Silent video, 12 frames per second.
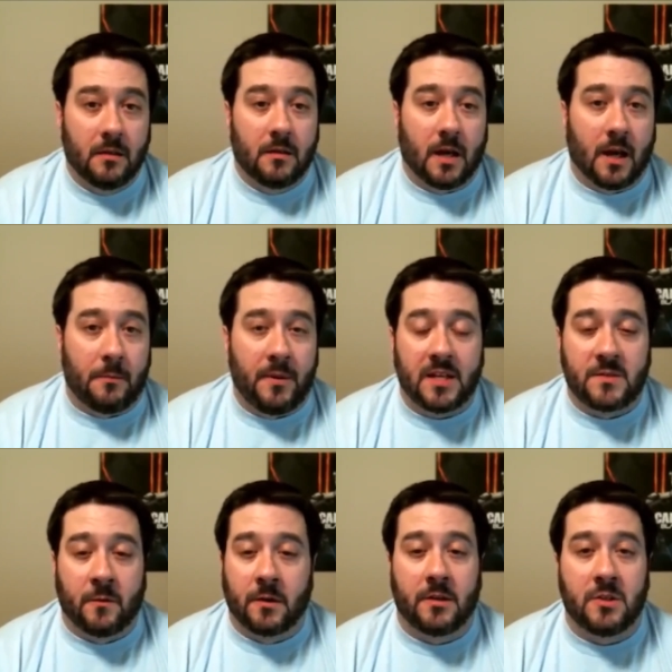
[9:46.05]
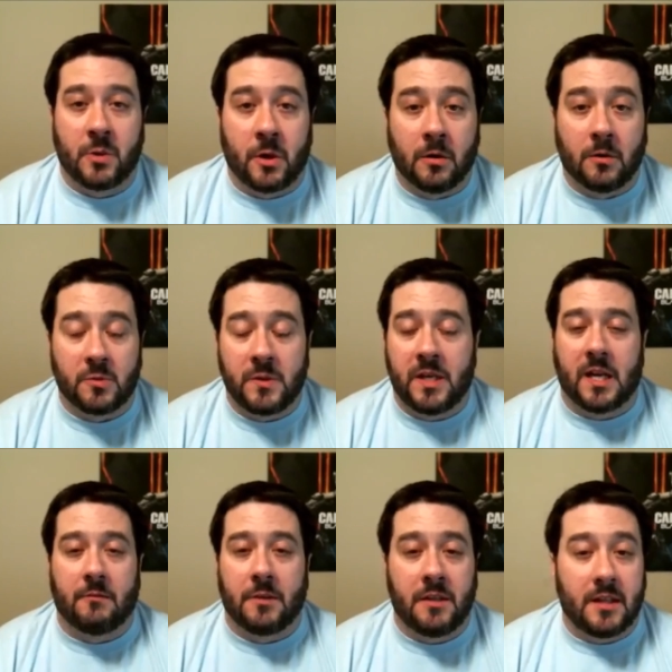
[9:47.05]
PS4 controllers. We did
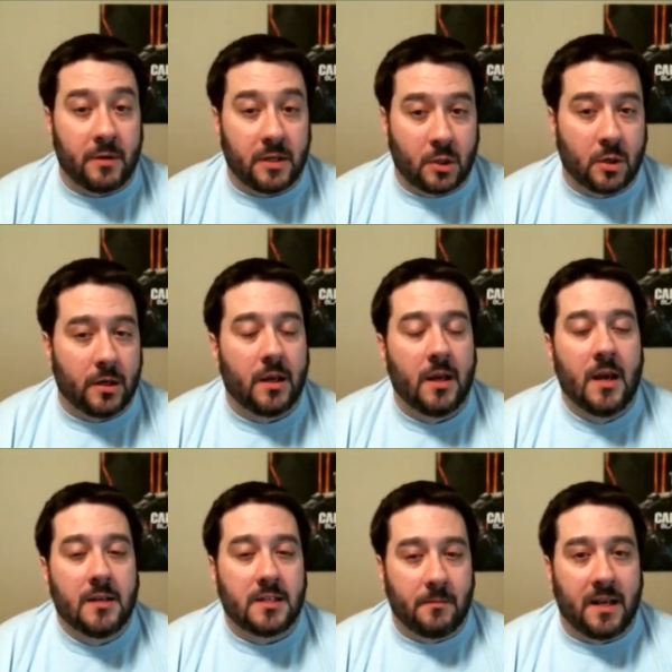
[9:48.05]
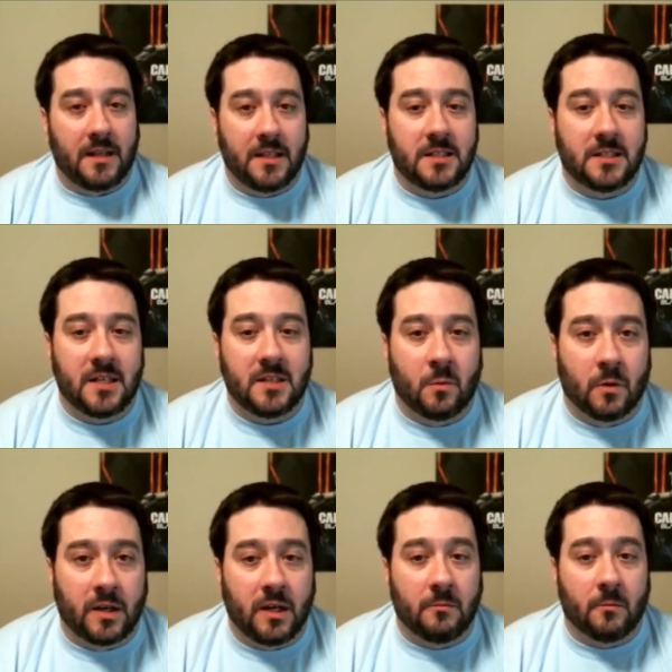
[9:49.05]
everything that we could to make these things
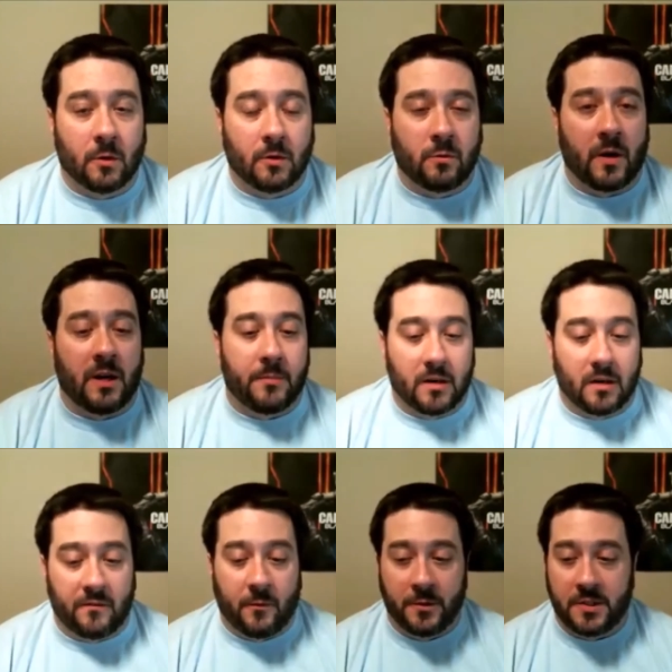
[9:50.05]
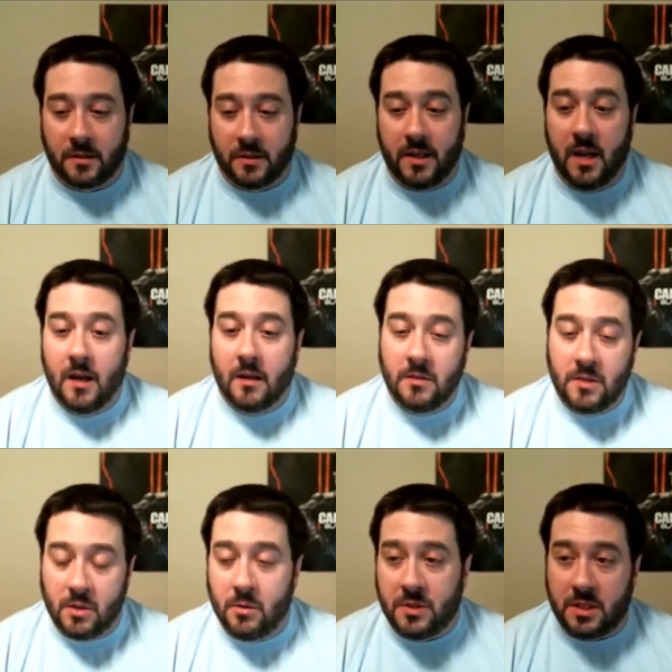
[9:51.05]
work right. But unfortunately,
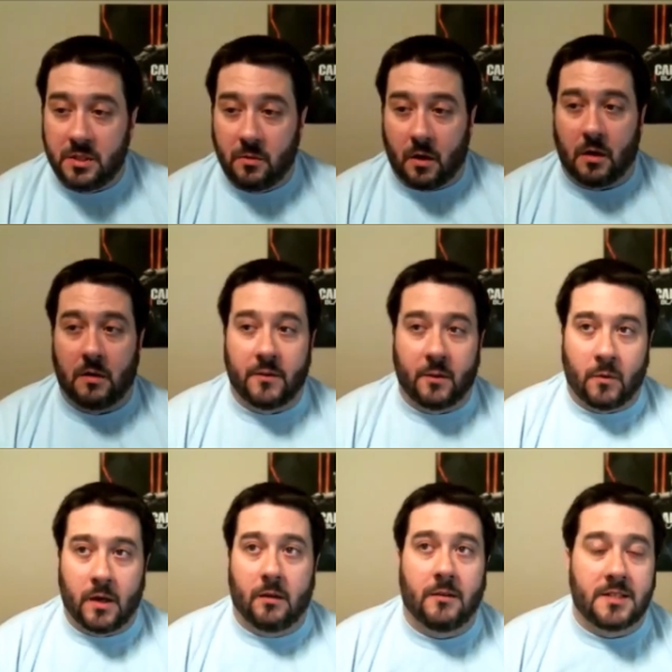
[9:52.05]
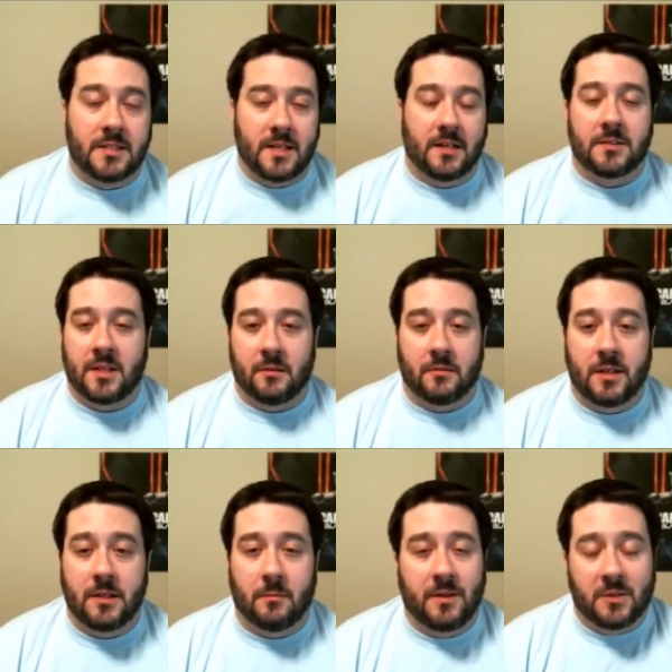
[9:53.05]
due to all of the wireless signals that are in
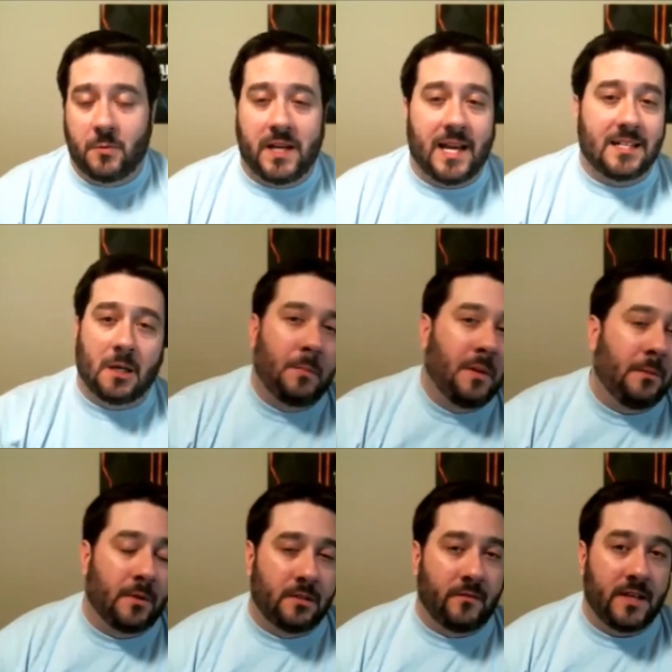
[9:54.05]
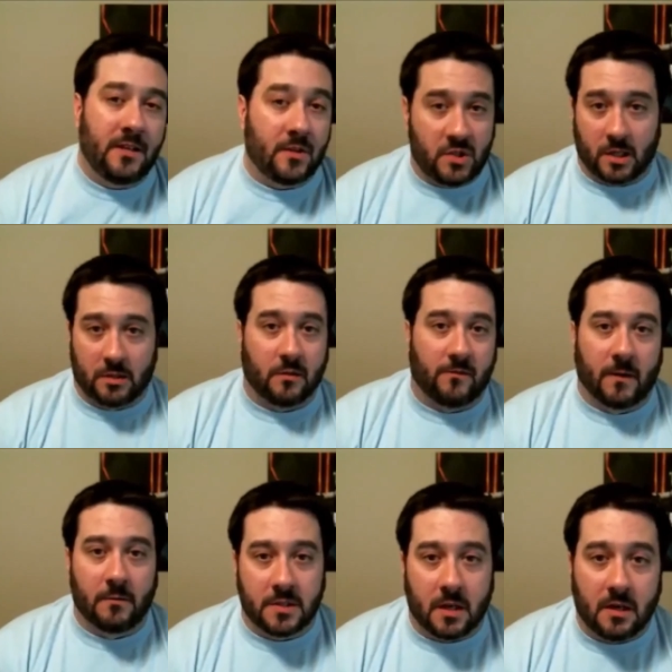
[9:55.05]
there, because we can't tell people at the venue to shut their
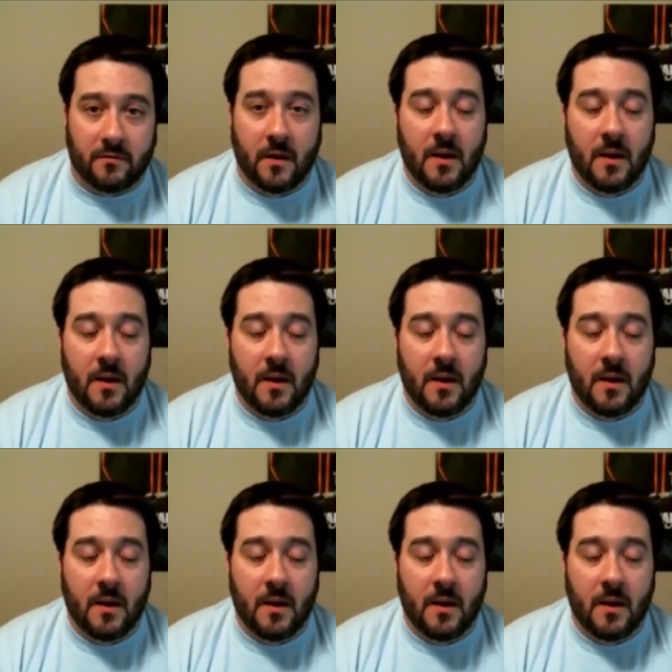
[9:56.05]
phones off,